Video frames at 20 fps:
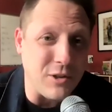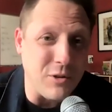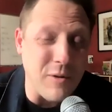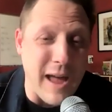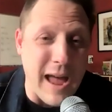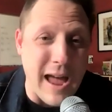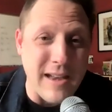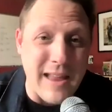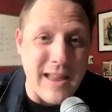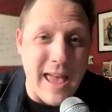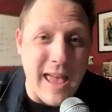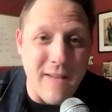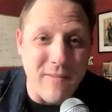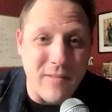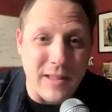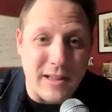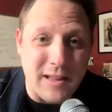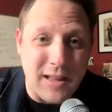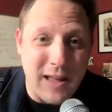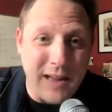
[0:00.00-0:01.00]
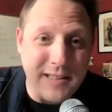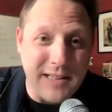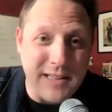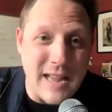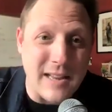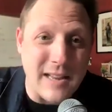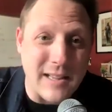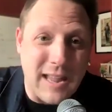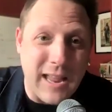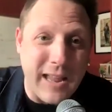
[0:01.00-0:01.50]
you had to have like a
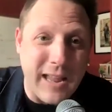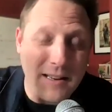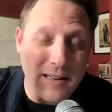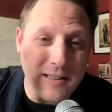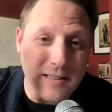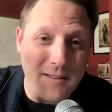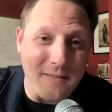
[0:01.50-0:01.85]
dedicated